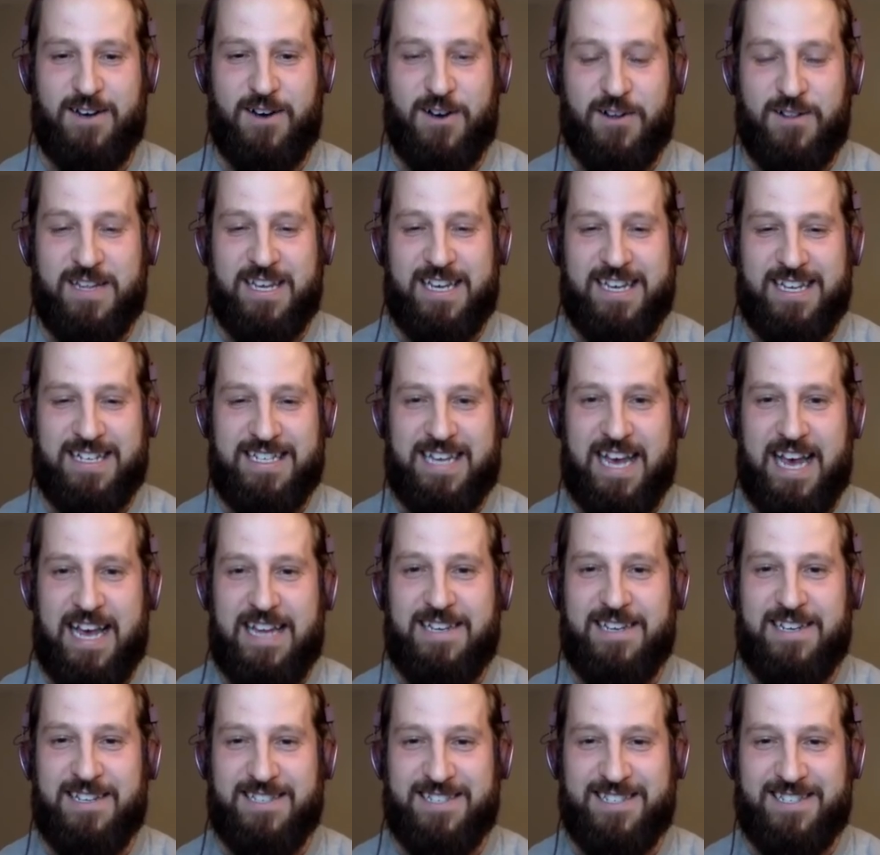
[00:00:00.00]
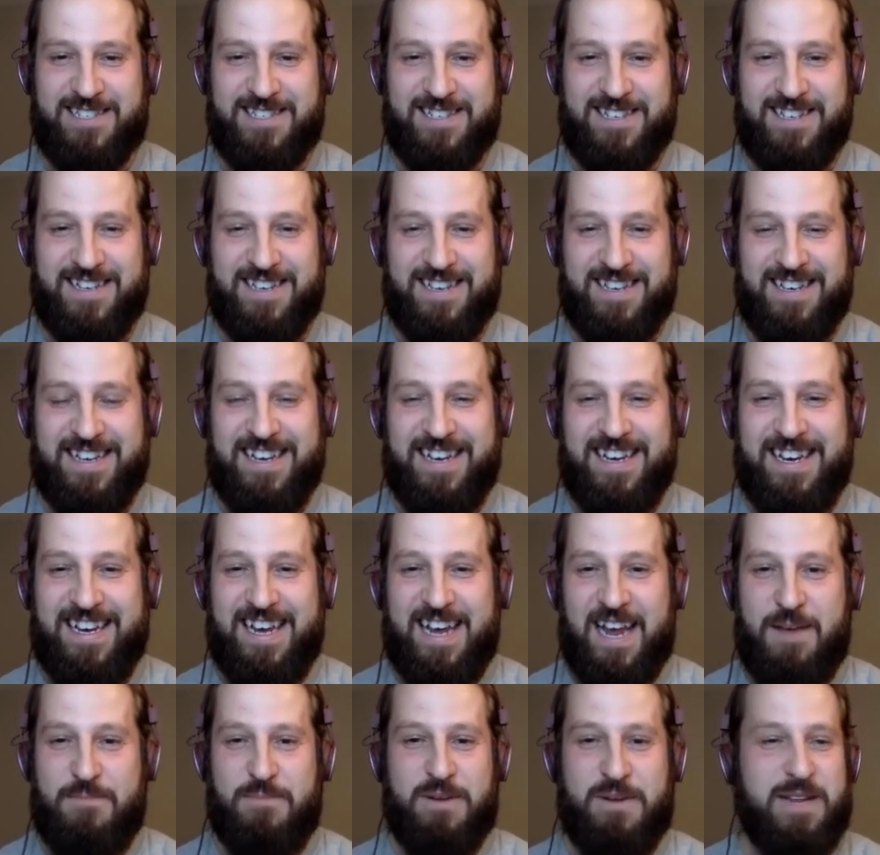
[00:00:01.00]
on the attendance,
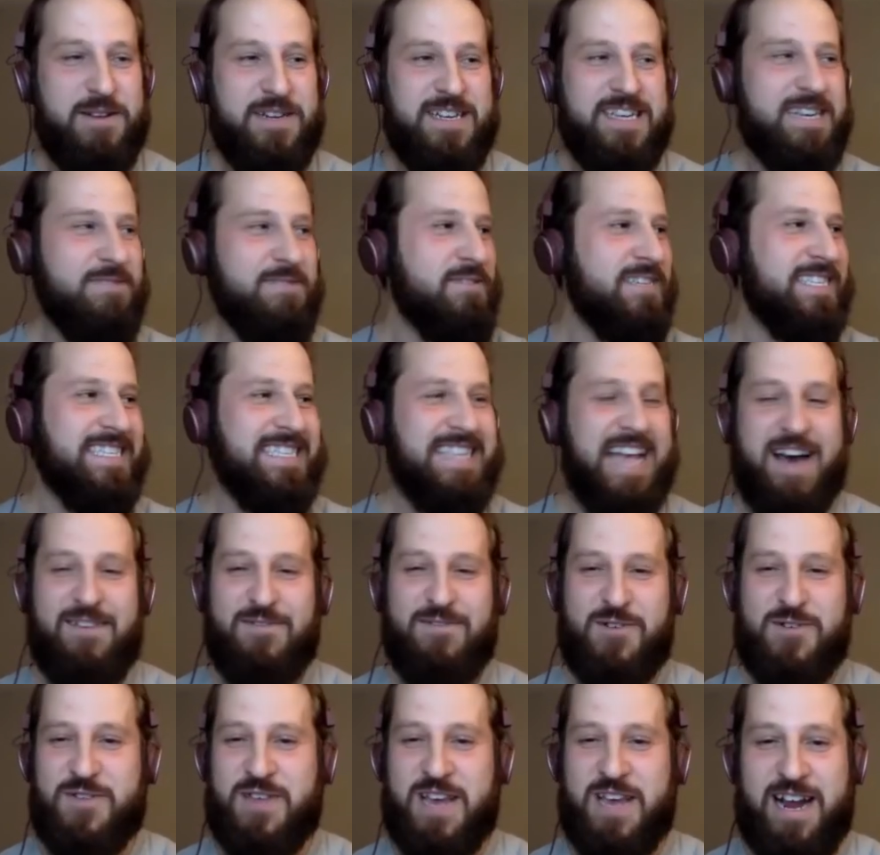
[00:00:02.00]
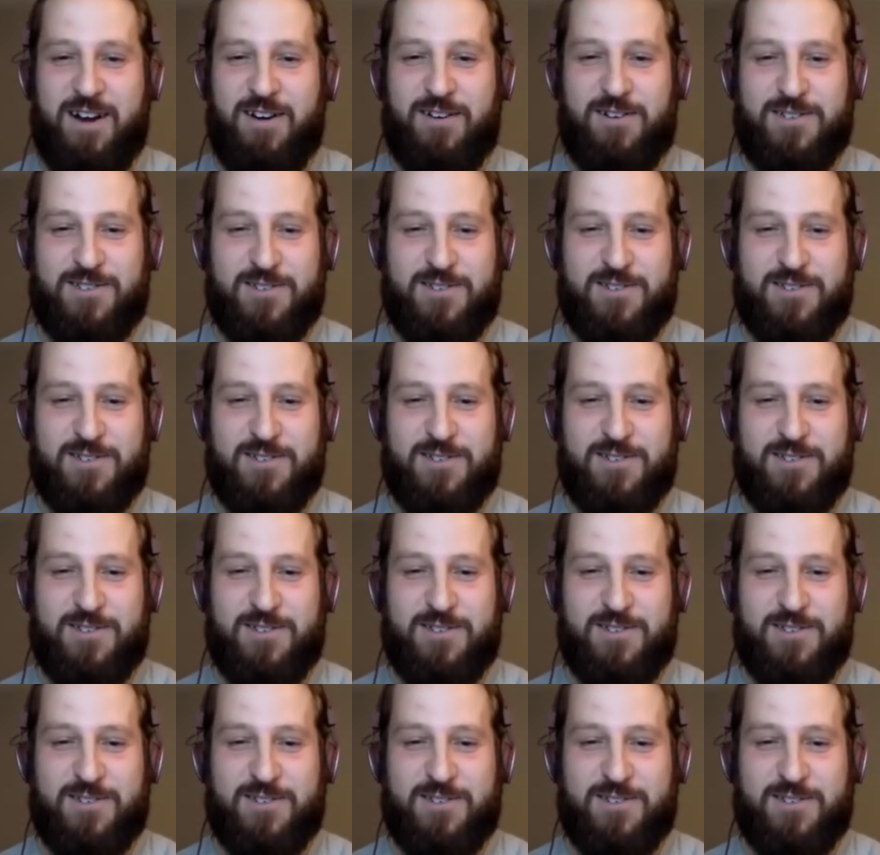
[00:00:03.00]
but he was never there.